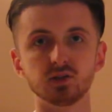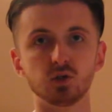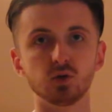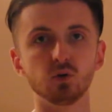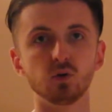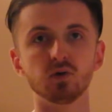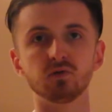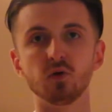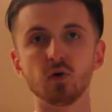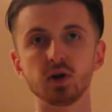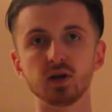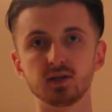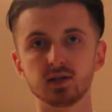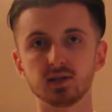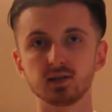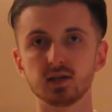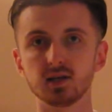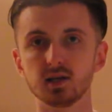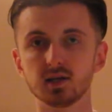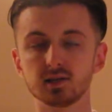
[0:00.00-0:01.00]
to avoiding
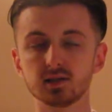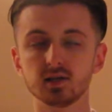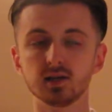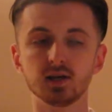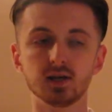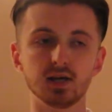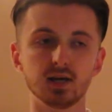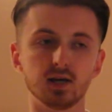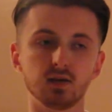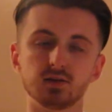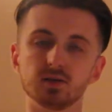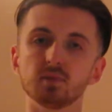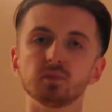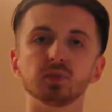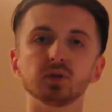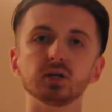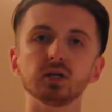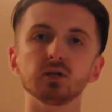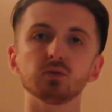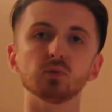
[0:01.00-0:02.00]
dizziness, is
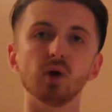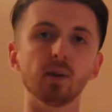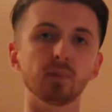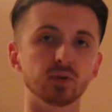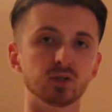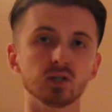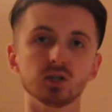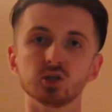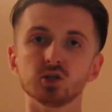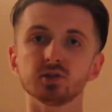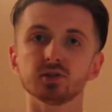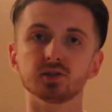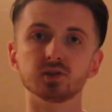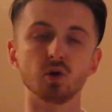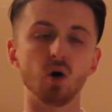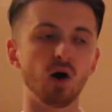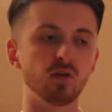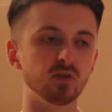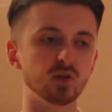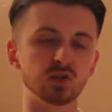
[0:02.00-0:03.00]
simply repetition.
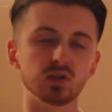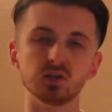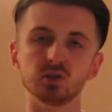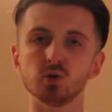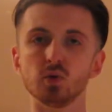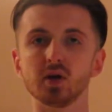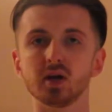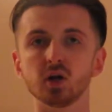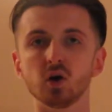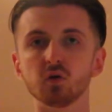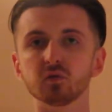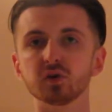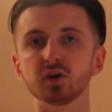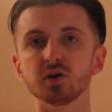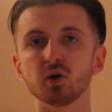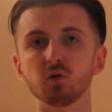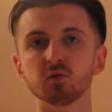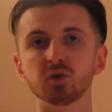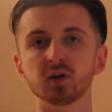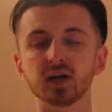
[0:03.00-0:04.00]
So obviously doing it over
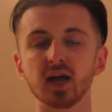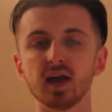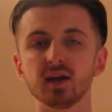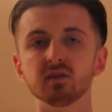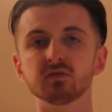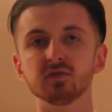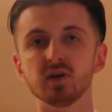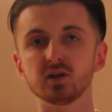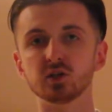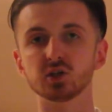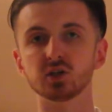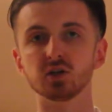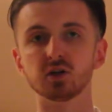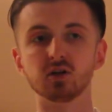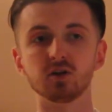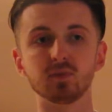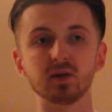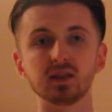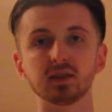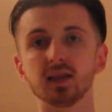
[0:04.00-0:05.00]
and over again, eventually you're
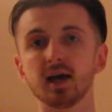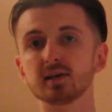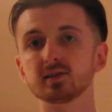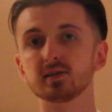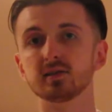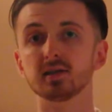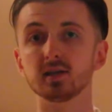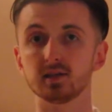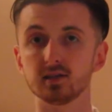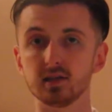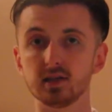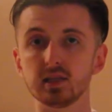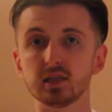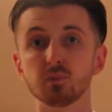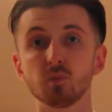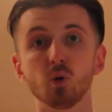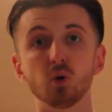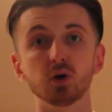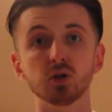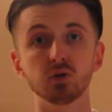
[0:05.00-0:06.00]
going to be less dizzy the
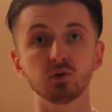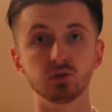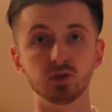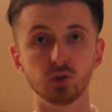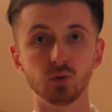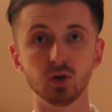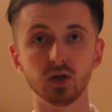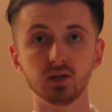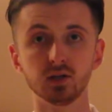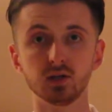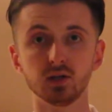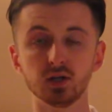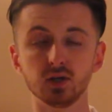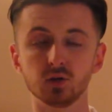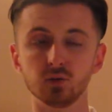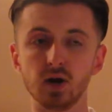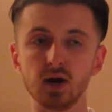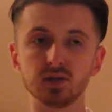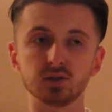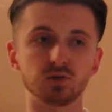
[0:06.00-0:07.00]
more you do it,
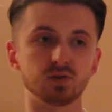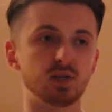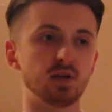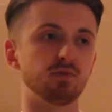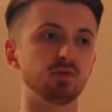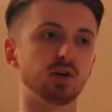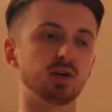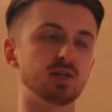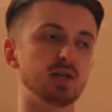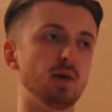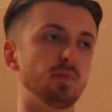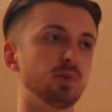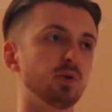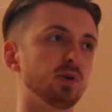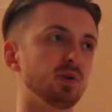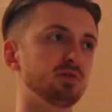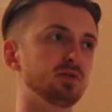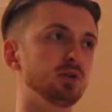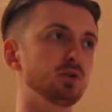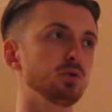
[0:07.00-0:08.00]
right? So say for
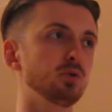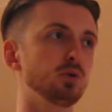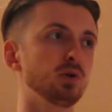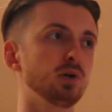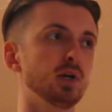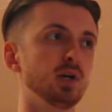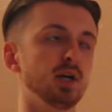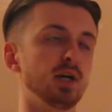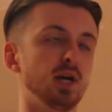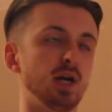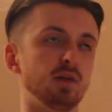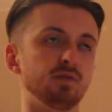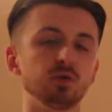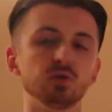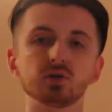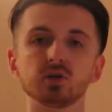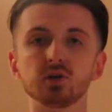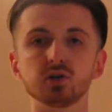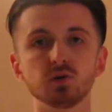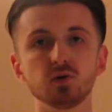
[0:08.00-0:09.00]
example, if you
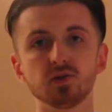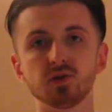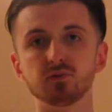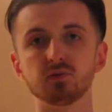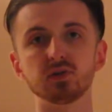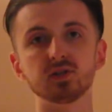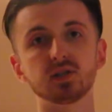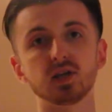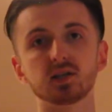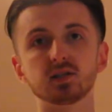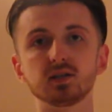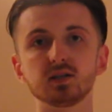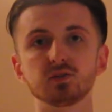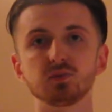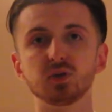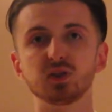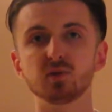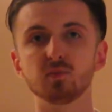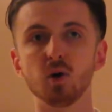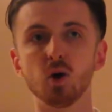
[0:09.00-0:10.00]
start doing 360s
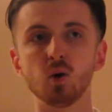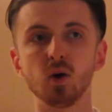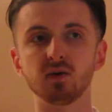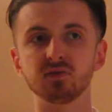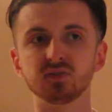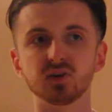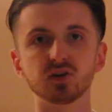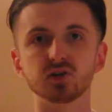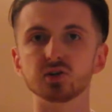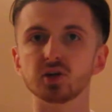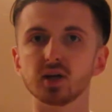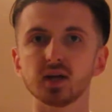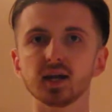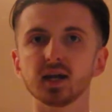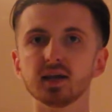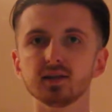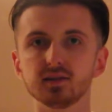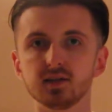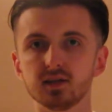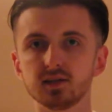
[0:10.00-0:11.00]
with the bow, at first you're going to
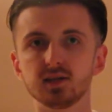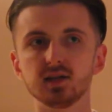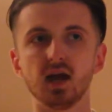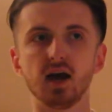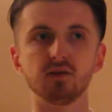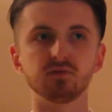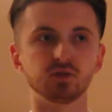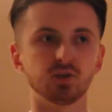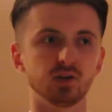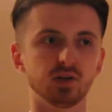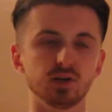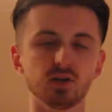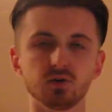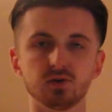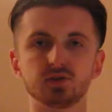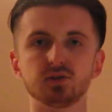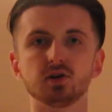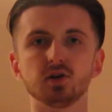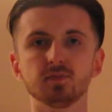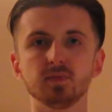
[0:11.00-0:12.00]
get dizzy after a
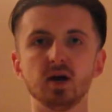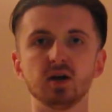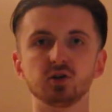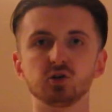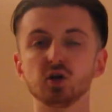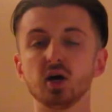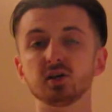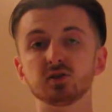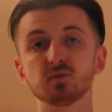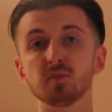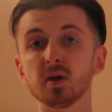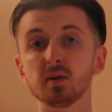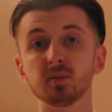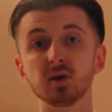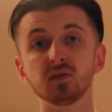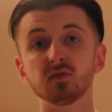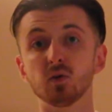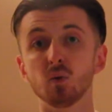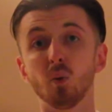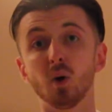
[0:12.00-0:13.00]
certain amount of tries, or maybe
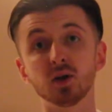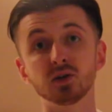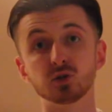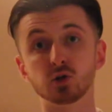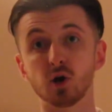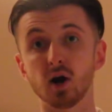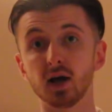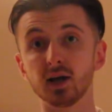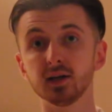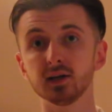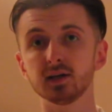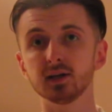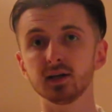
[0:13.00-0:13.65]
even one try,